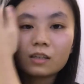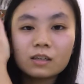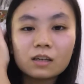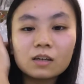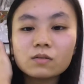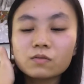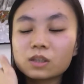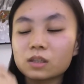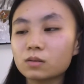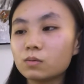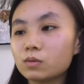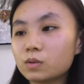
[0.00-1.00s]
It kind of
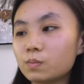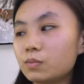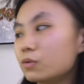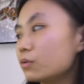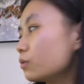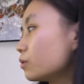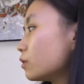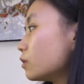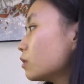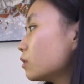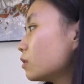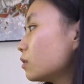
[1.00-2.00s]
just looks blue.
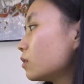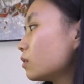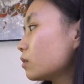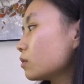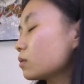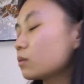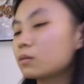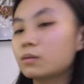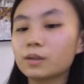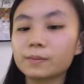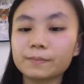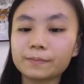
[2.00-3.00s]
So
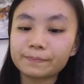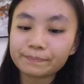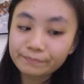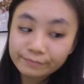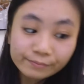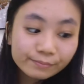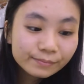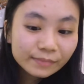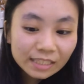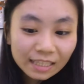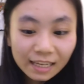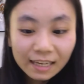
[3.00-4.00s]

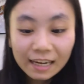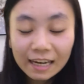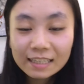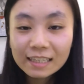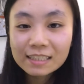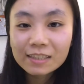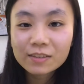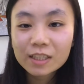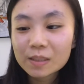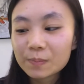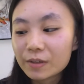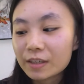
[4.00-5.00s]
I guess I'll
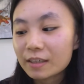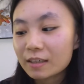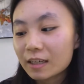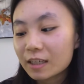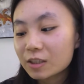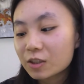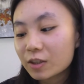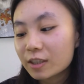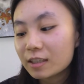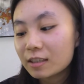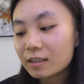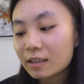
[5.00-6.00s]
just be
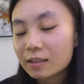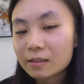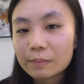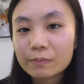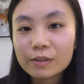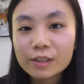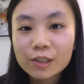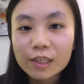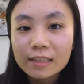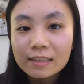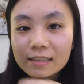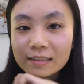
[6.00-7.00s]
enjoying and
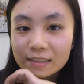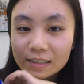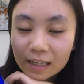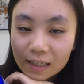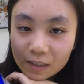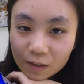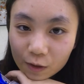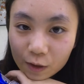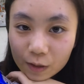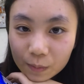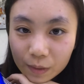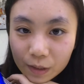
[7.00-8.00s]
appreciating this art
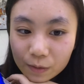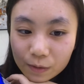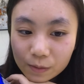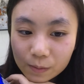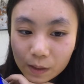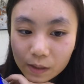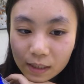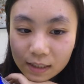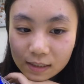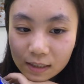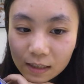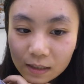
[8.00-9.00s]
on my own while I
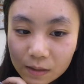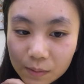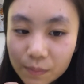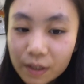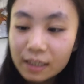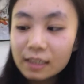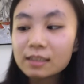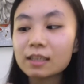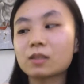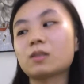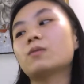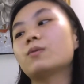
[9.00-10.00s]
skate. But I guess
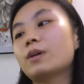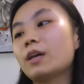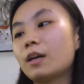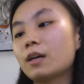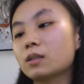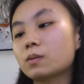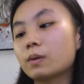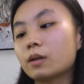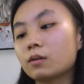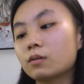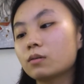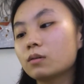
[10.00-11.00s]
that's okay as
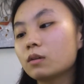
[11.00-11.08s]
well.